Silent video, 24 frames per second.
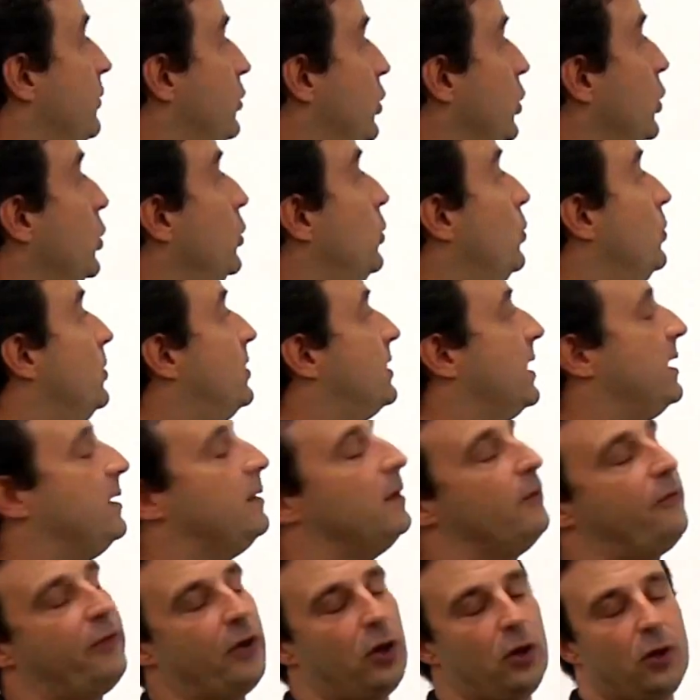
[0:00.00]
is used
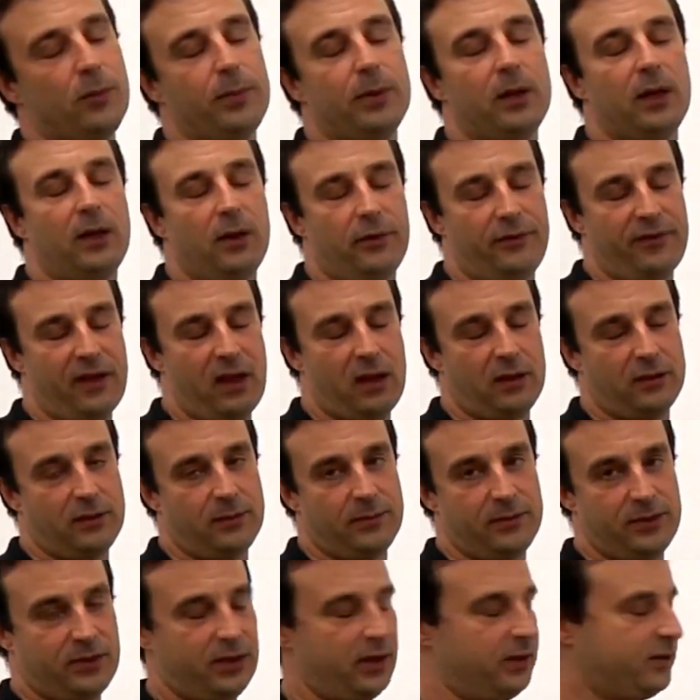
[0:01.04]
in the variable air
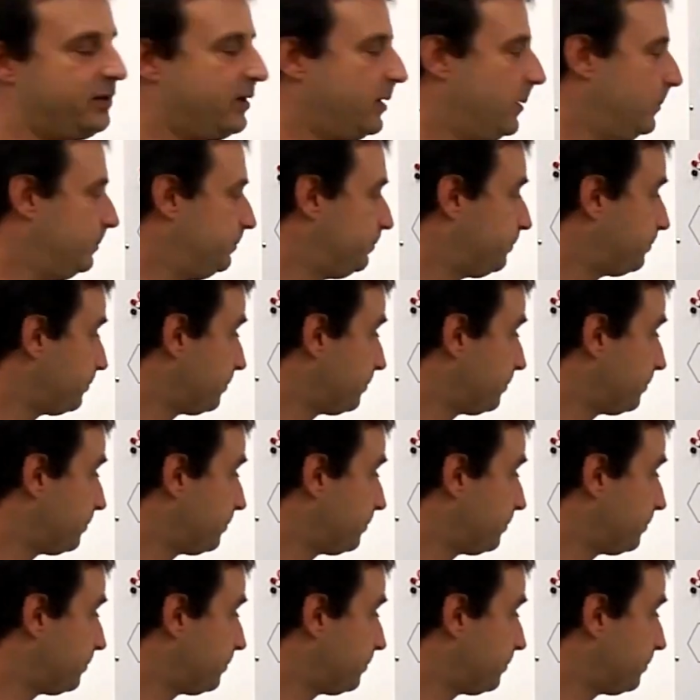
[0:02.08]
volume system.